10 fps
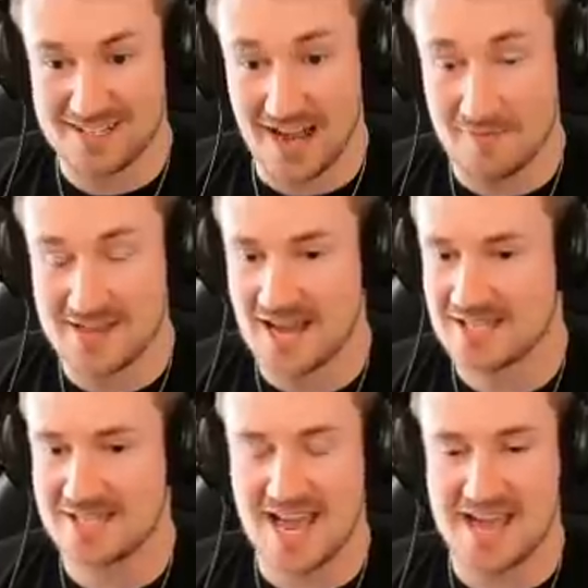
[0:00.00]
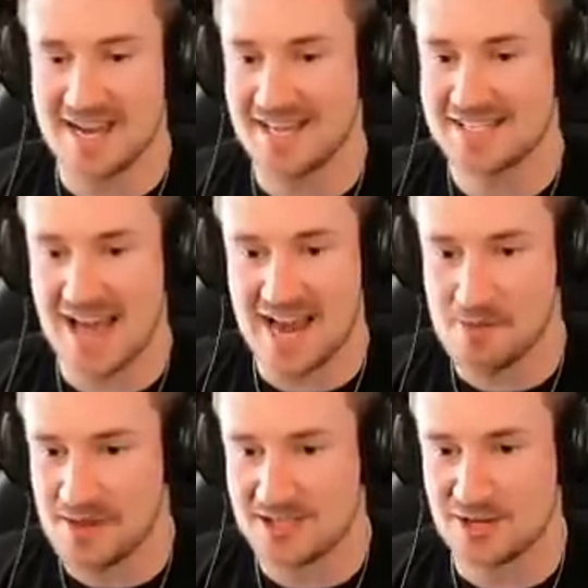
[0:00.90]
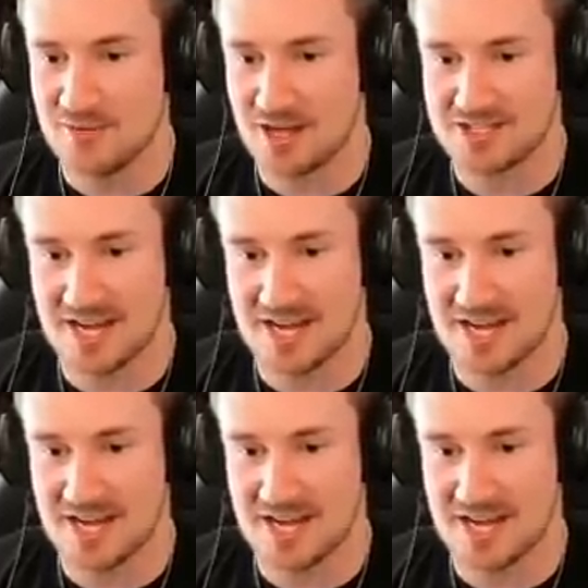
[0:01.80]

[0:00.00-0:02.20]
I mean, it's getting a bit too much